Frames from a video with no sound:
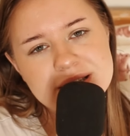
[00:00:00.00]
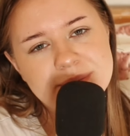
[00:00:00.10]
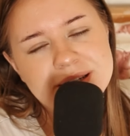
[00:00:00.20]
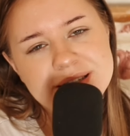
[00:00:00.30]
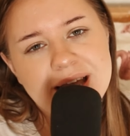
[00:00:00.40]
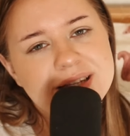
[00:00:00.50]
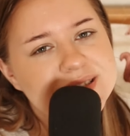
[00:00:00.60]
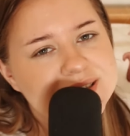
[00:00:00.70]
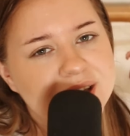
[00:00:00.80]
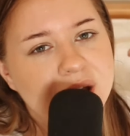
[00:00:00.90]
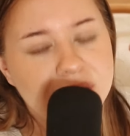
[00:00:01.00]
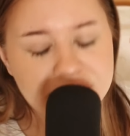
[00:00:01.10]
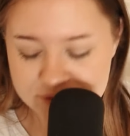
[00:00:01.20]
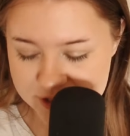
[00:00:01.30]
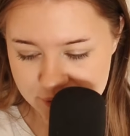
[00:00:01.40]
in my next
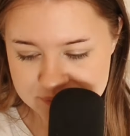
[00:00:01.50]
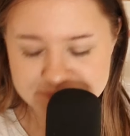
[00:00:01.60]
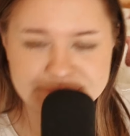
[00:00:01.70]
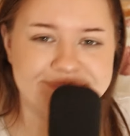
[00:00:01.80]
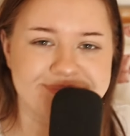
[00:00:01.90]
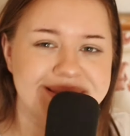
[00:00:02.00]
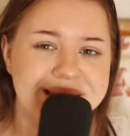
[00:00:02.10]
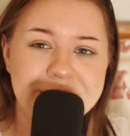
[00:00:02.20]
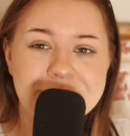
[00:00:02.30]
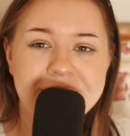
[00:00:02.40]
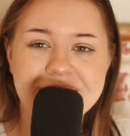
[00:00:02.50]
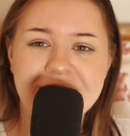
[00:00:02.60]
video. Bye